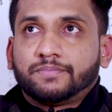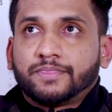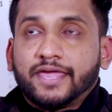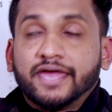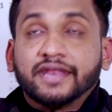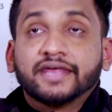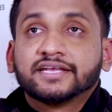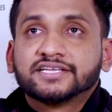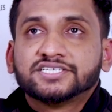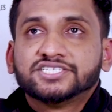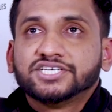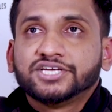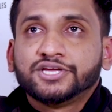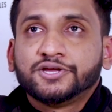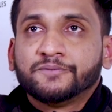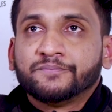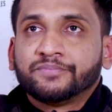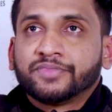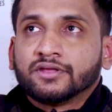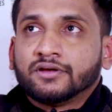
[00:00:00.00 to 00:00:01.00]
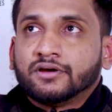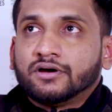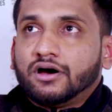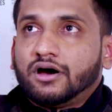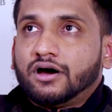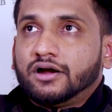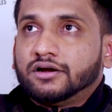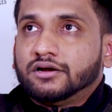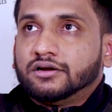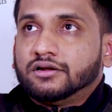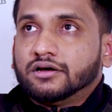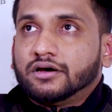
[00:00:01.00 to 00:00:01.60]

energy, and